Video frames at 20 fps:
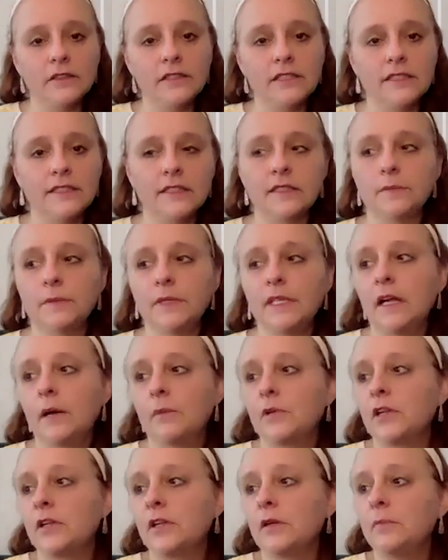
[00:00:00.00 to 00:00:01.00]
Does this mean I'm
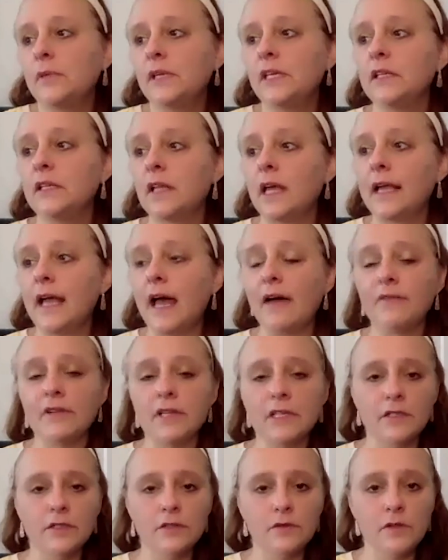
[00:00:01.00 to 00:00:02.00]
going to be like having
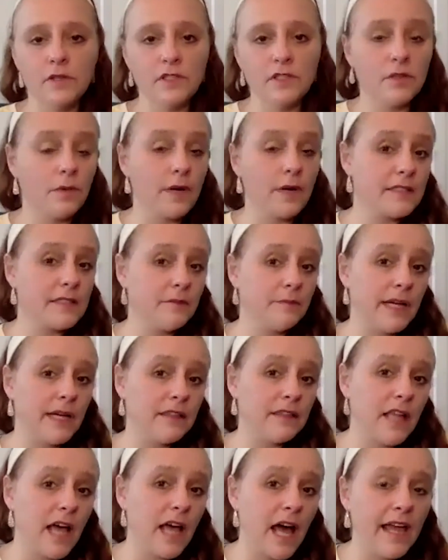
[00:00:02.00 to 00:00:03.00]
to do this the rest of my
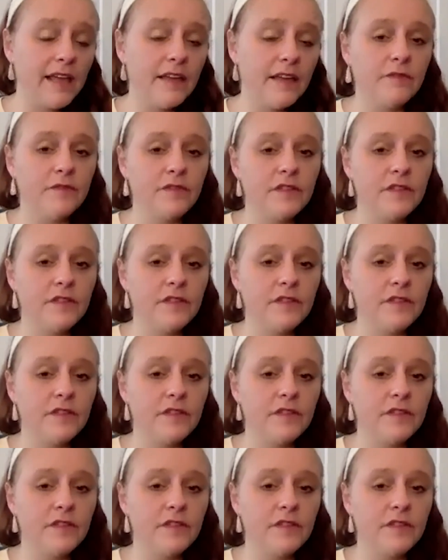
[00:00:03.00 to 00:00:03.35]
life?